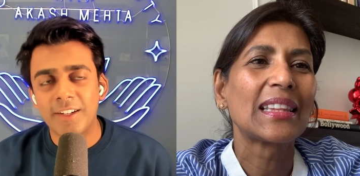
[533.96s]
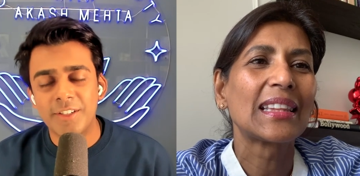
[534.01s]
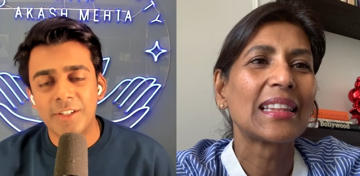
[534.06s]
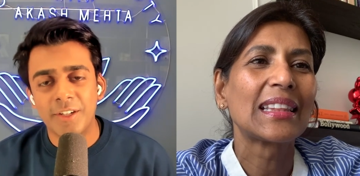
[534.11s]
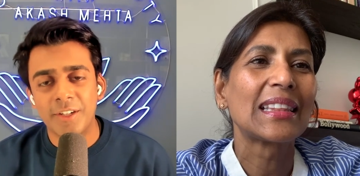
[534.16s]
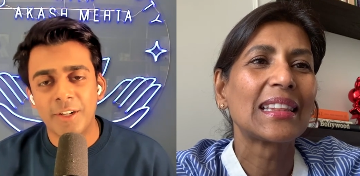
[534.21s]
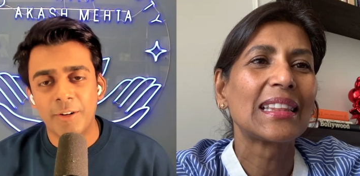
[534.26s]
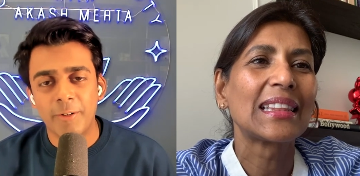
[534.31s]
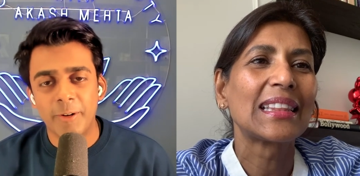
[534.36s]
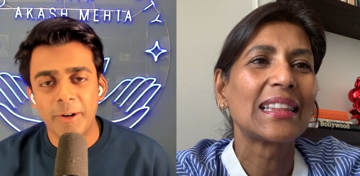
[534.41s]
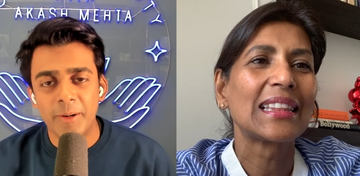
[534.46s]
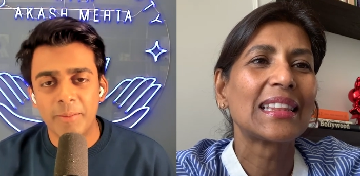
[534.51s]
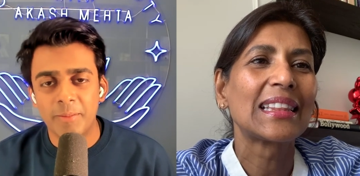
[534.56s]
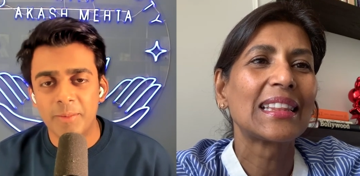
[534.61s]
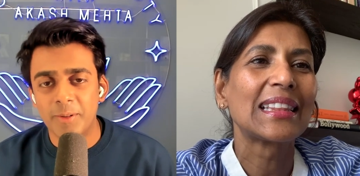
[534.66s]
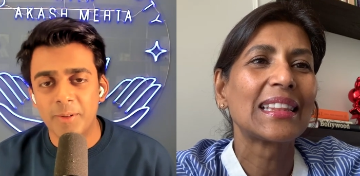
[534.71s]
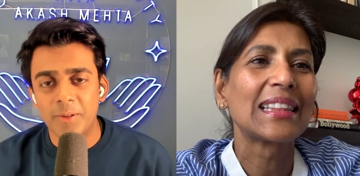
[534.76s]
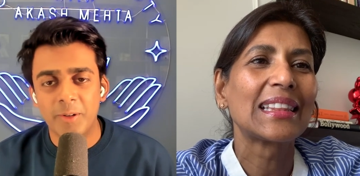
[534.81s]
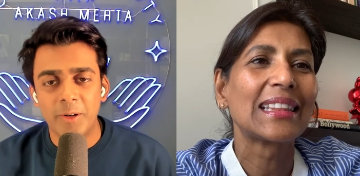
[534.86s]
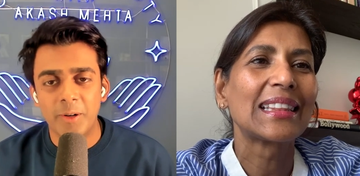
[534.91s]
Speaker 1: an
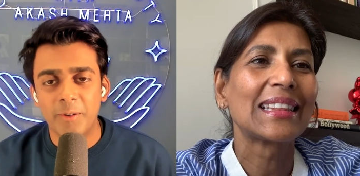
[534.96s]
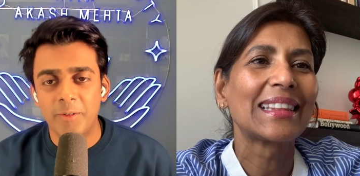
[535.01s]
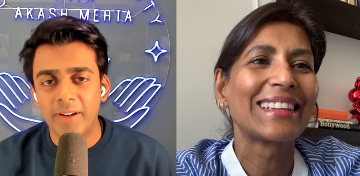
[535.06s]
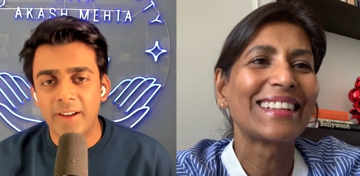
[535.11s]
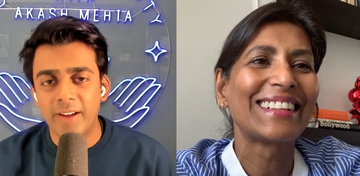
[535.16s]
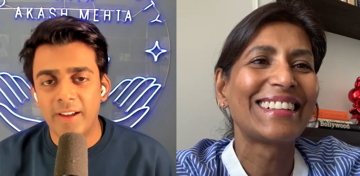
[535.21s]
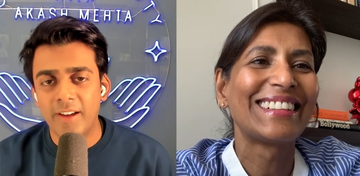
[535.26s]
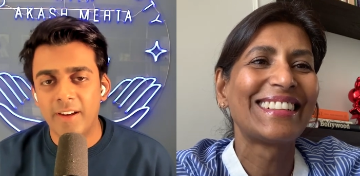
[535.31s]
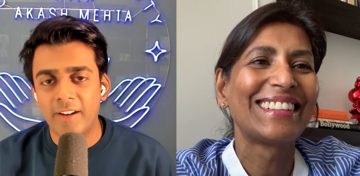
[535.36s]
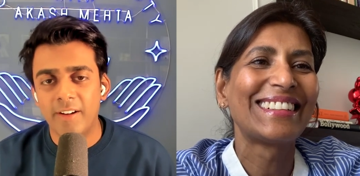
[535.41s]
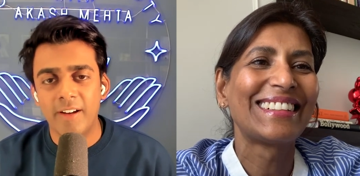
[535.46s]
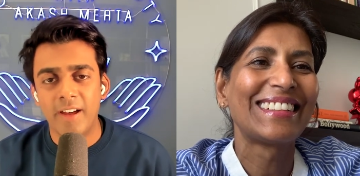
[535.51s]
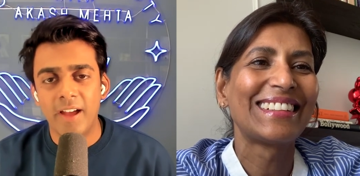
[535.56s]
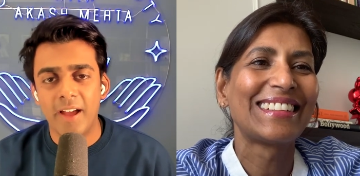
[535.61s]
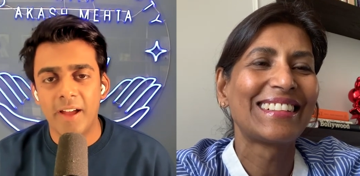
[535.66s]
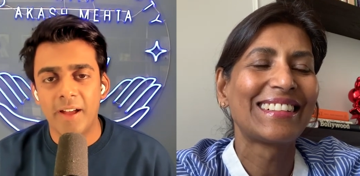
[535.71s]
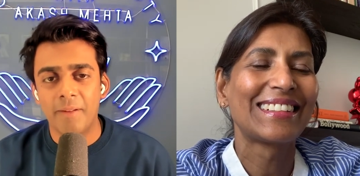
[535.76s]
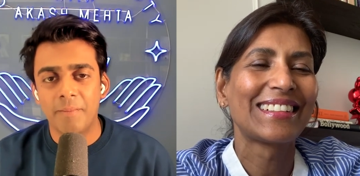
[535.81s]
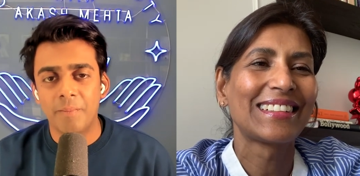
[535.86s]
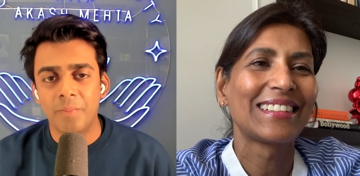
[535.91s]
incredible career
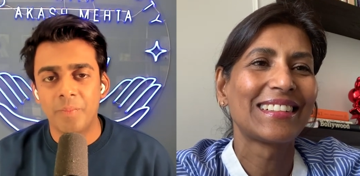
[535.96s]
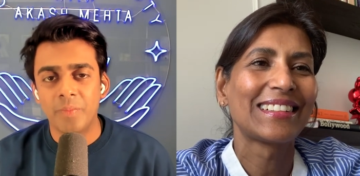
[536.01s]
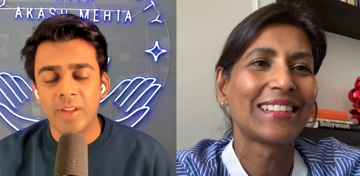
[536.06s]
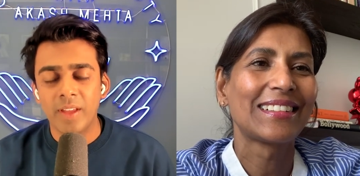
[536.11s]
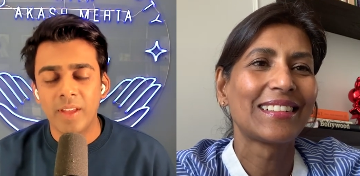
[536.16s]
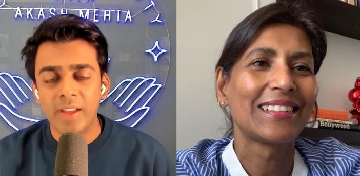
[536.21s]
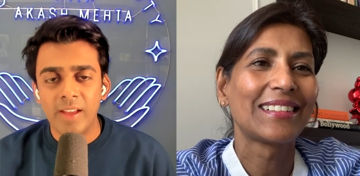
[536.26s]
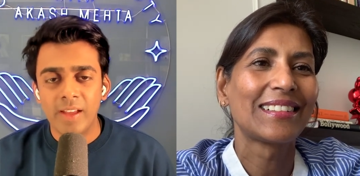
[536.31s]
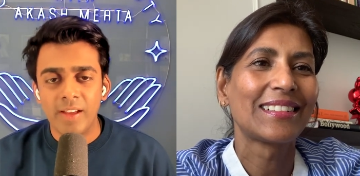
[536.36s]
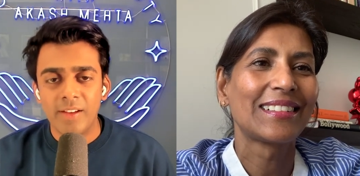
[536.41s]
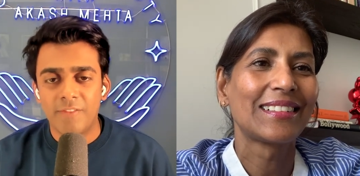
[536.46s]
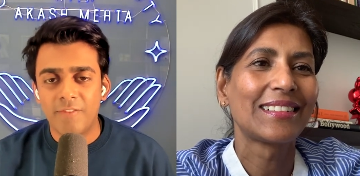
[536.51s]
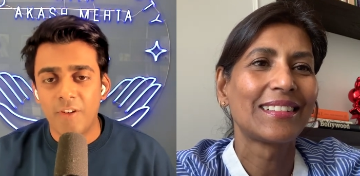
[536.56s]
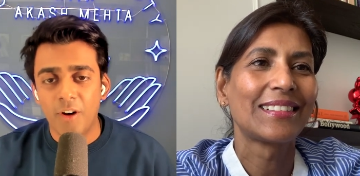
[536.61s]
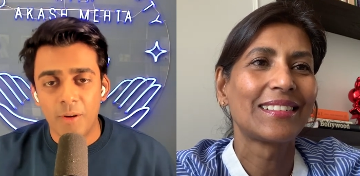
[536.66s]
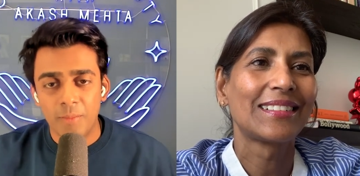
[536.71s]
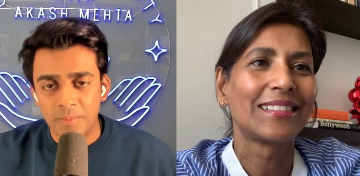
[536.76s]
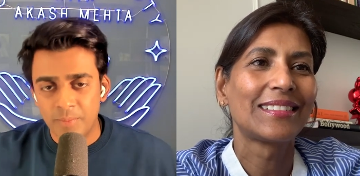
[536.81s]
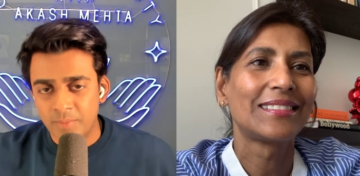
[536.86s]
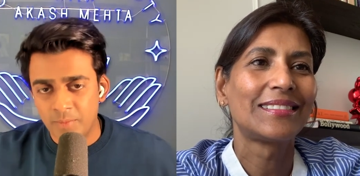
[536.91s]

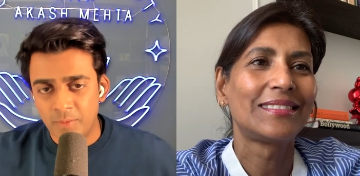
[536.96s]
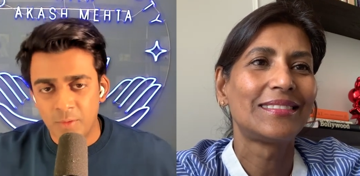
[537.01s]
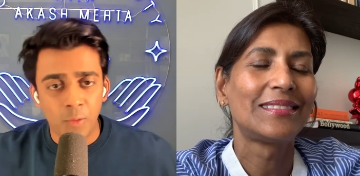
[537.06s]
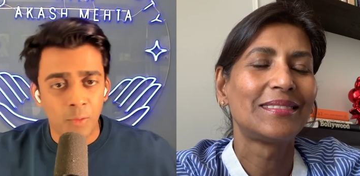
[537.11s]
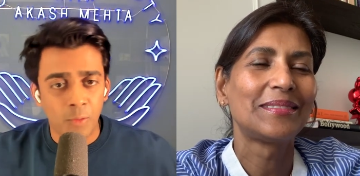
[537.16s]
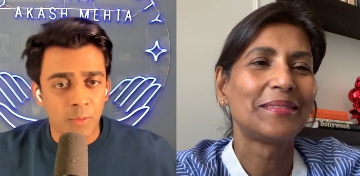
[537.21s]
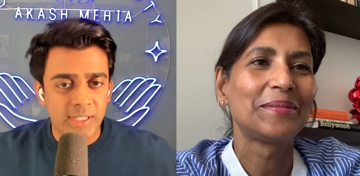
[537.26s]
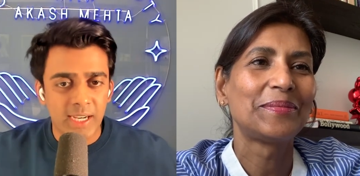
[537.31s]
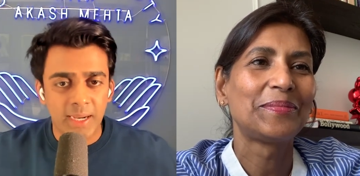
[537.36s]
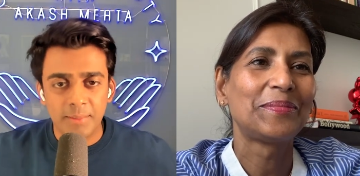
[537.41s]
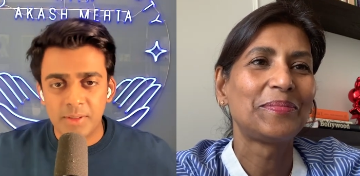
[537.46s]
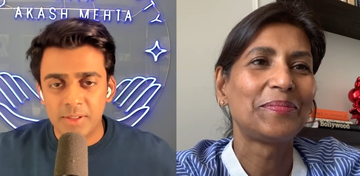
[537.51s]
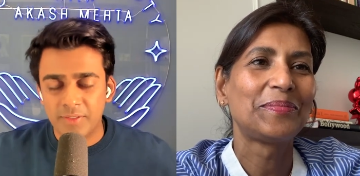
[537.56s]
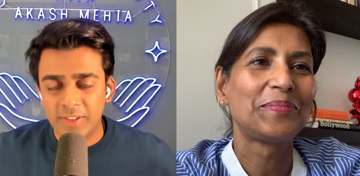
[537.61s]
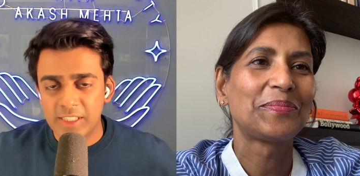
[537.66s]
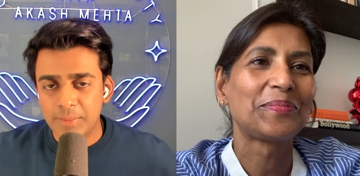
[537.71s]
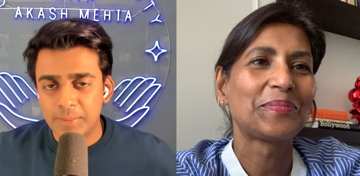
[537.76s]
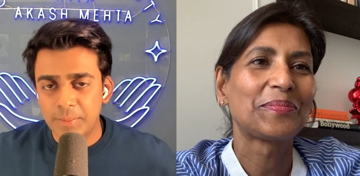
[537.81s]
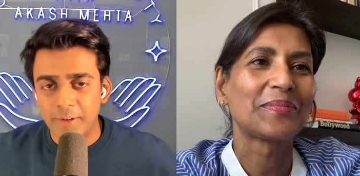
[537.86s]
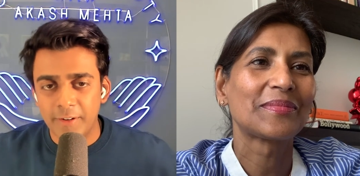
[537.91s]
from all types of
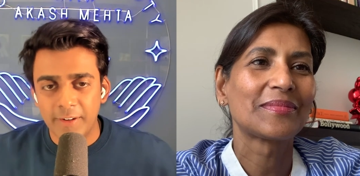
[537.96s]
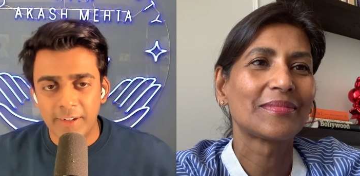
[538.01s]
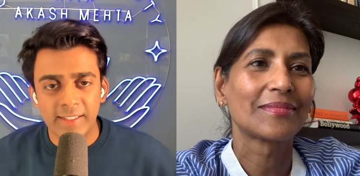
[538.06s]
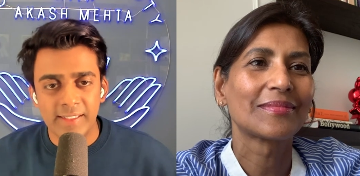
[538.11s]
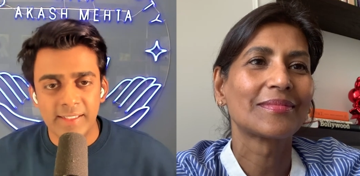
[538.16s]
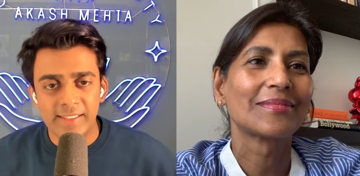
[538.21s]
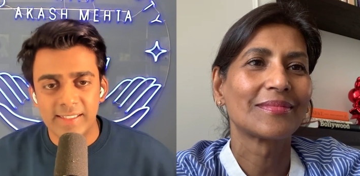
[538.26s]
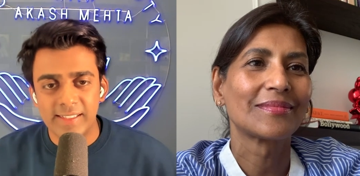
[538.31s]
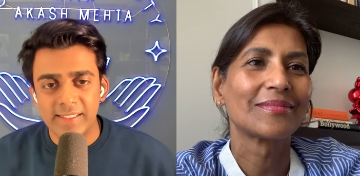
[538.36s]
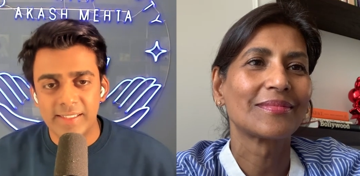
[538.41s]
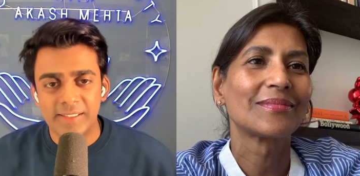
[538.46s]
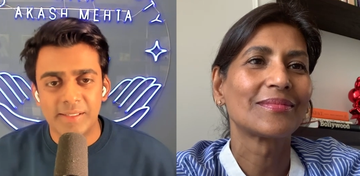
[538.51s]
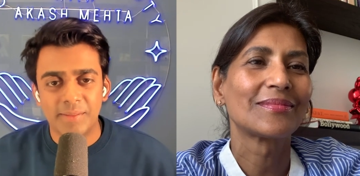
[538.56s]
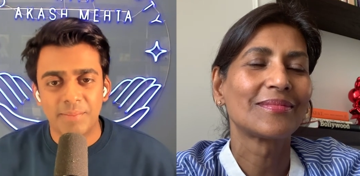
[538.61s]
experiences,